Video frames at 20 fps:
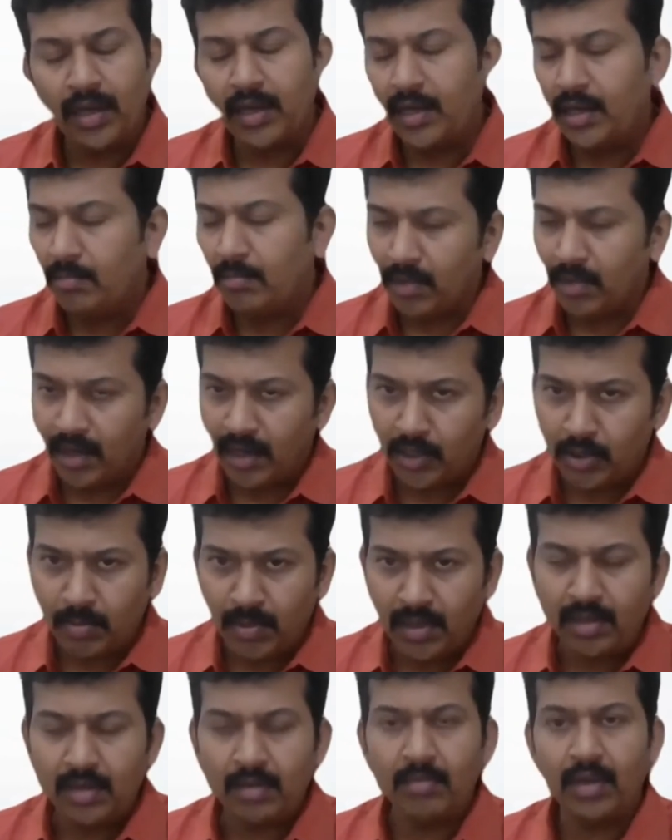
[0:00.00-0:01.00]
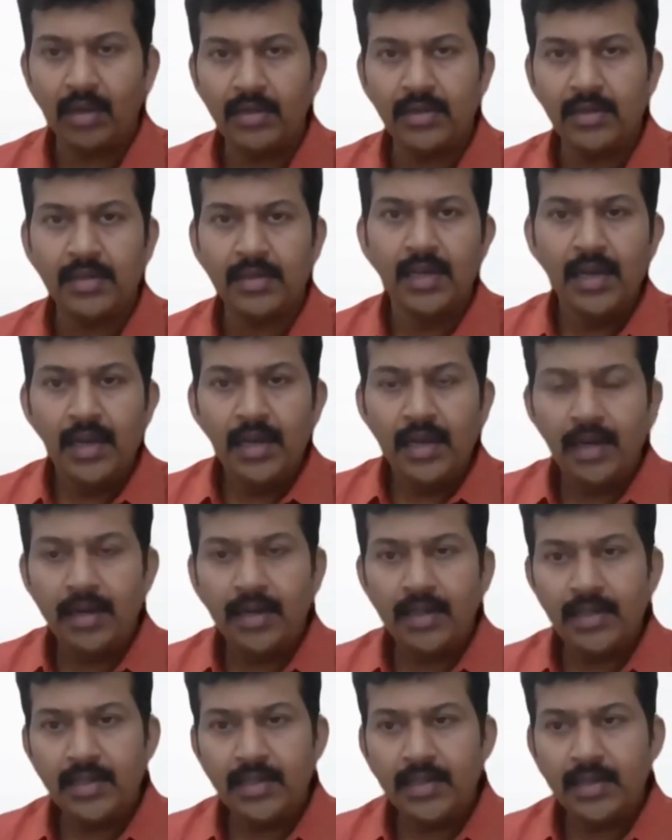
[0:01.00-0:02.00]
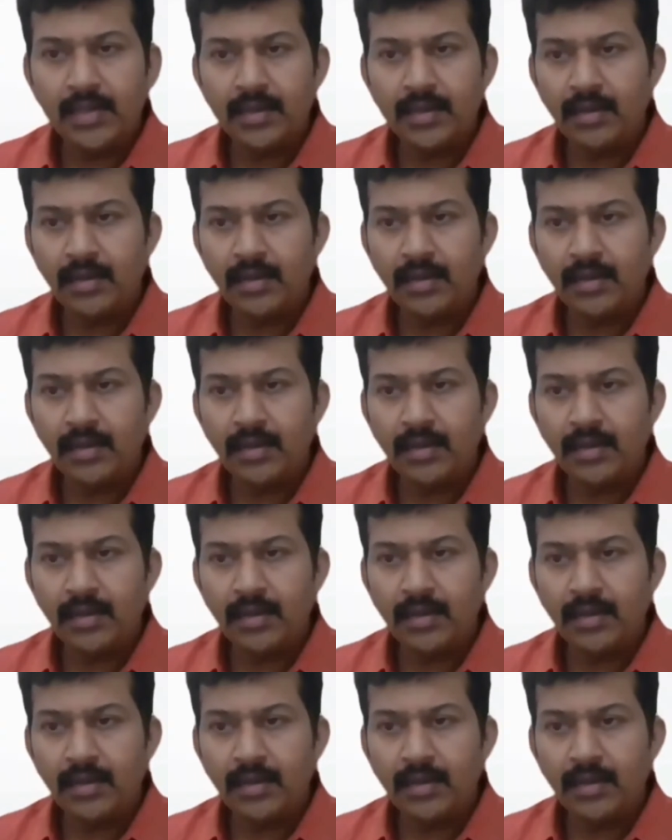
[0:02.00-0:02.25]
any management because it is